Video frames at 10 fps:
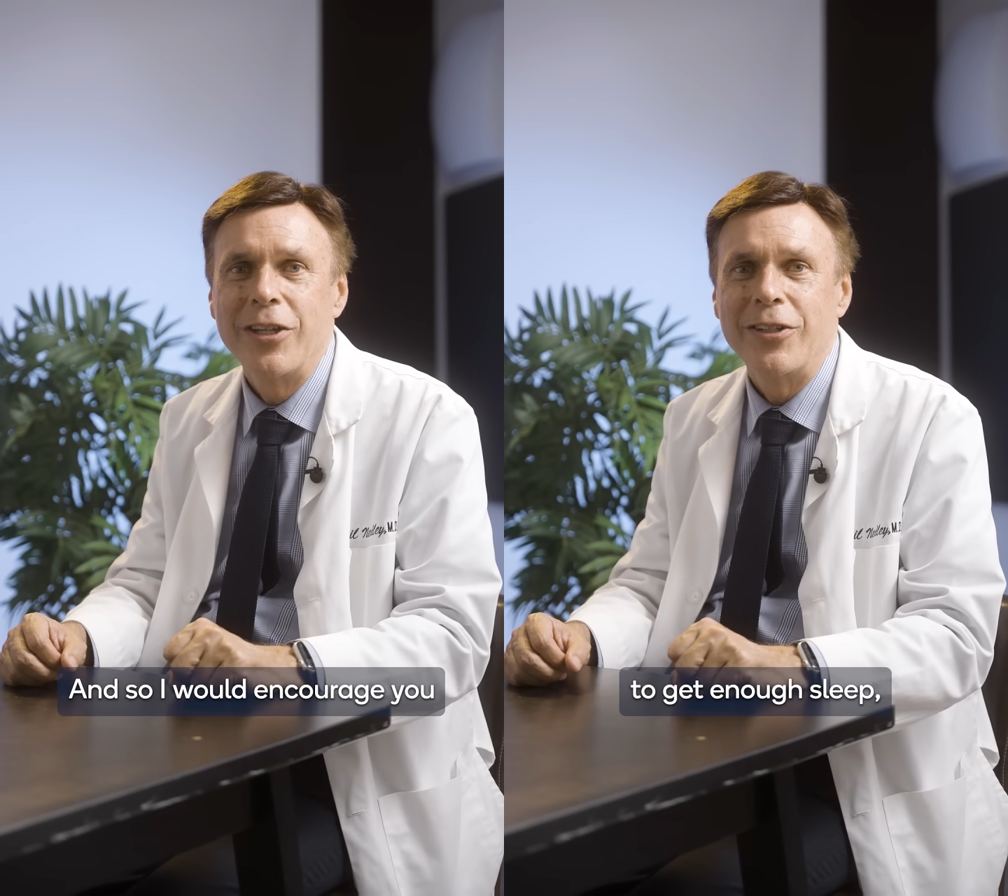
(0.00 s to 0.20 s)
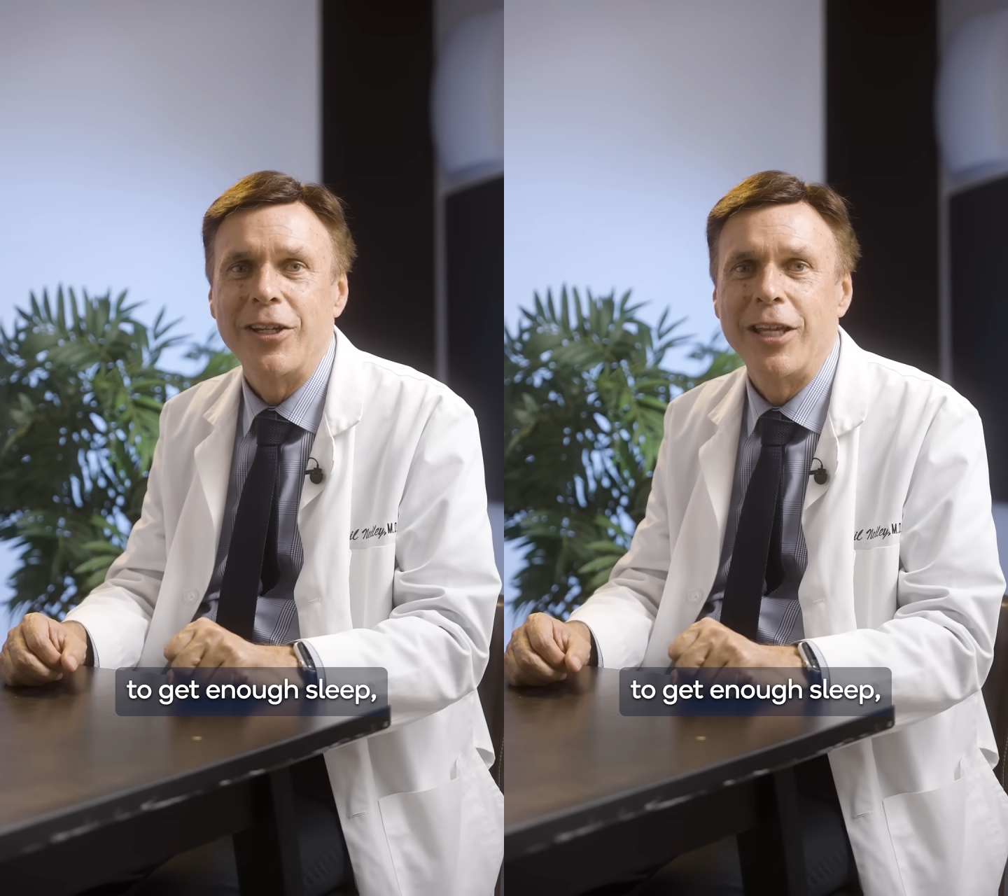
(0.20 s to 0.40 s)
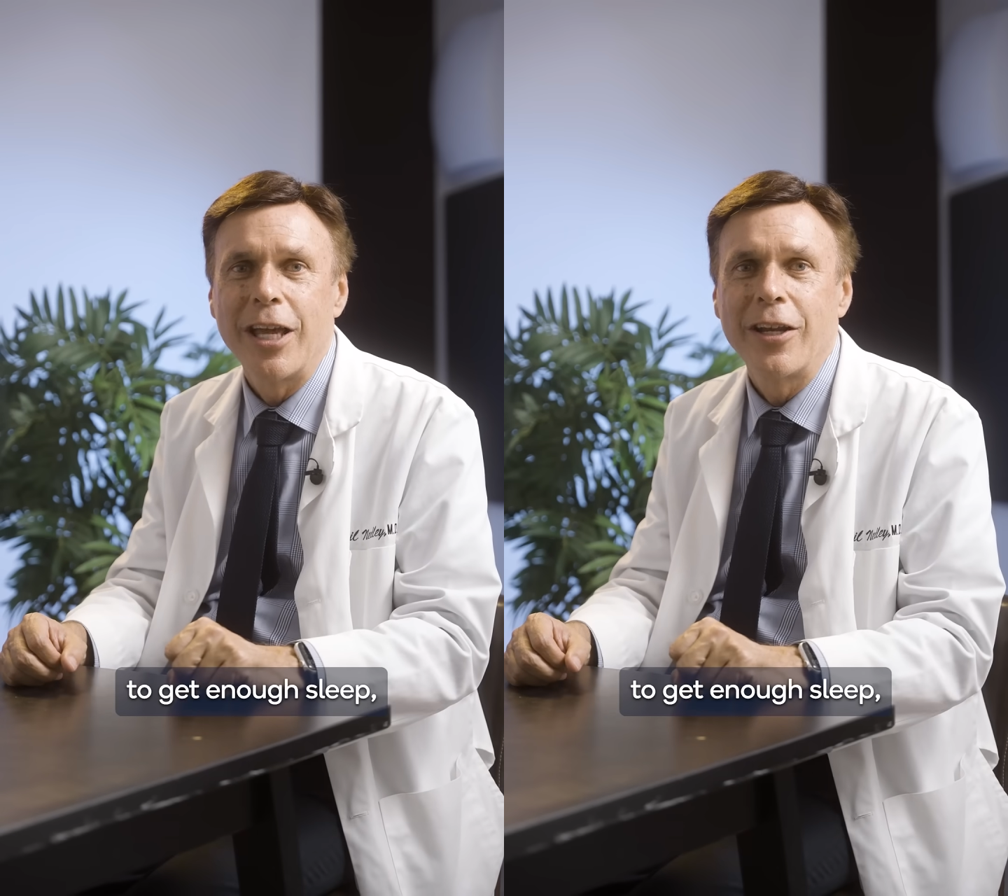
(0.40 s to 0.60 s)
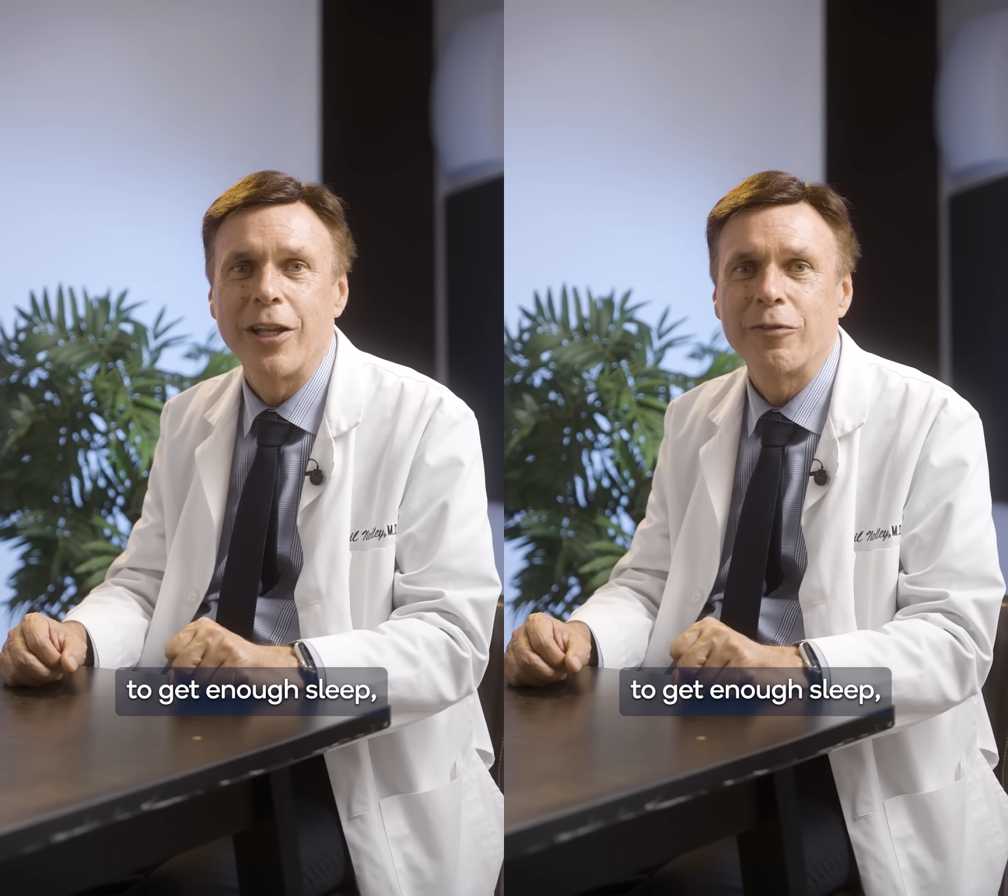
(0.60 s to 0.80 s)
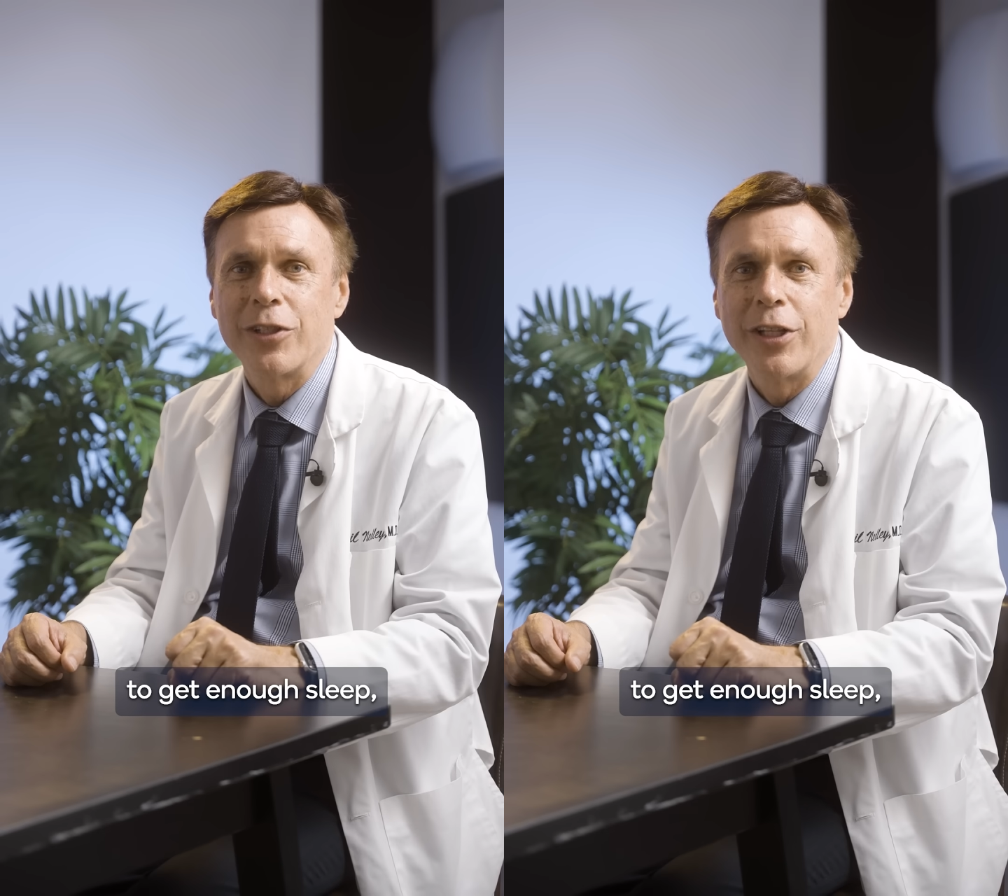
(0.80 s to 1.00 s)
to get
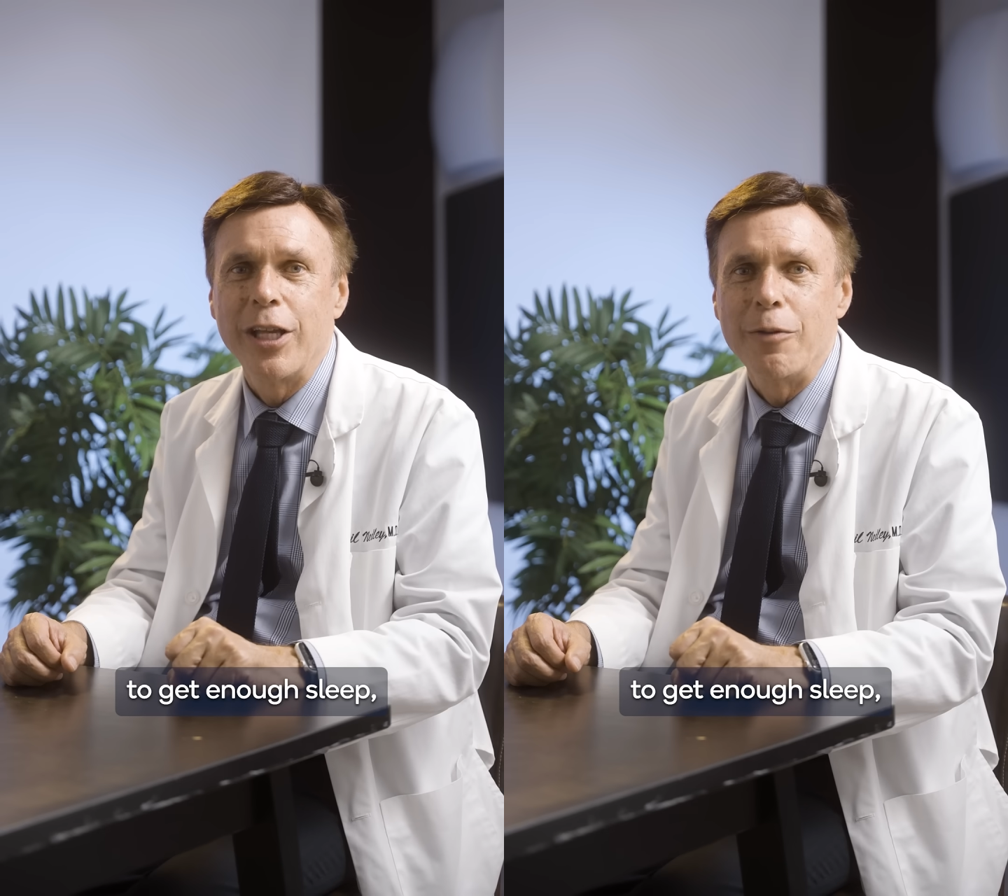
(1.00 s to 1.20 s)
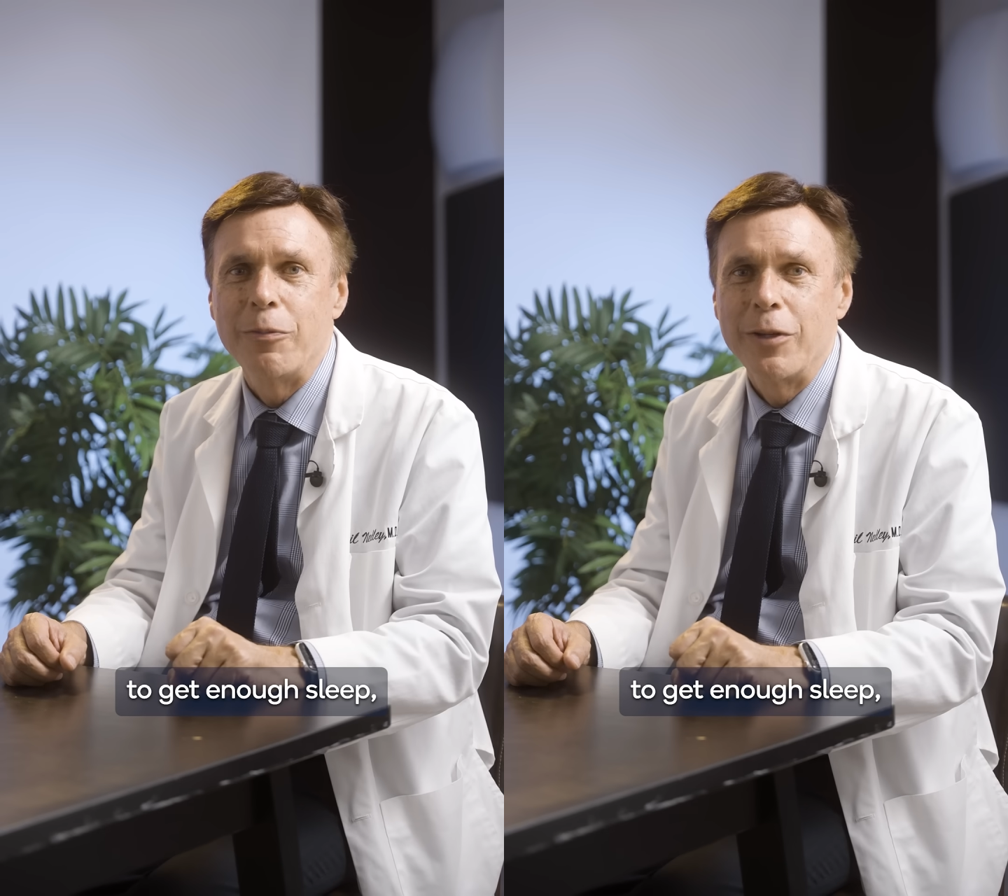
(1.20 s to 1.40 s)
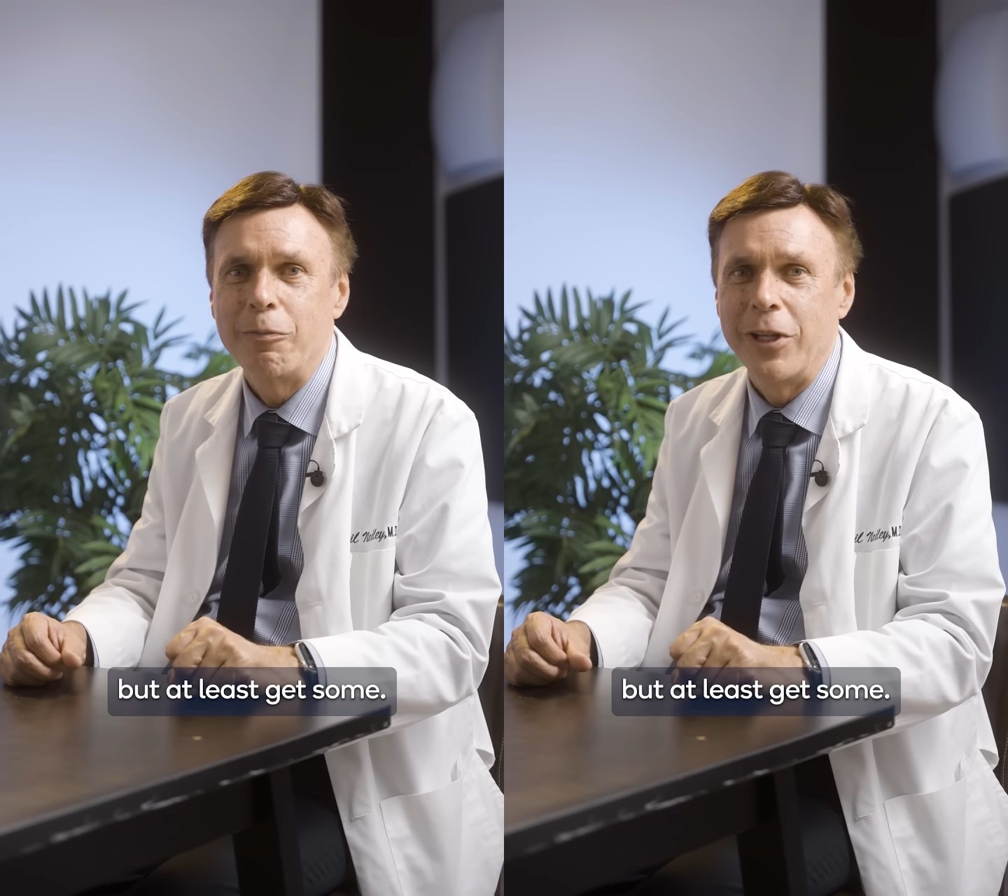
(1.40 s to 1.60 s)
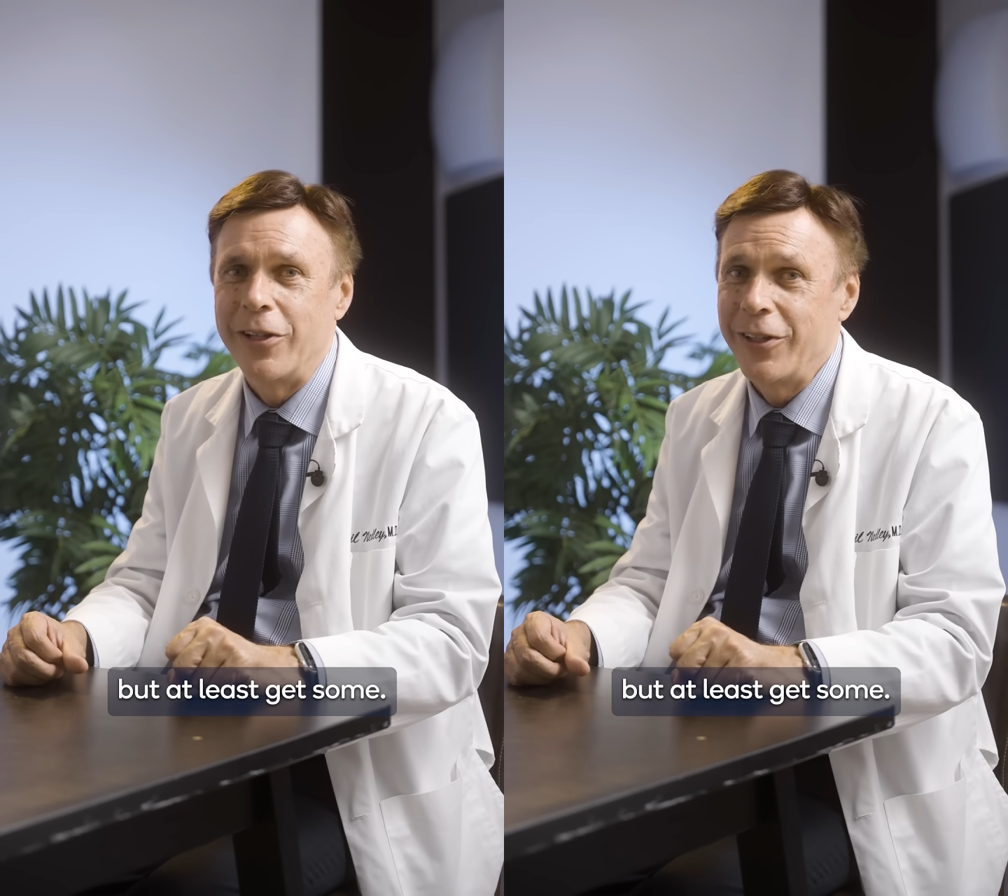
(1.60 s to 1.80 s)
enough sleep, but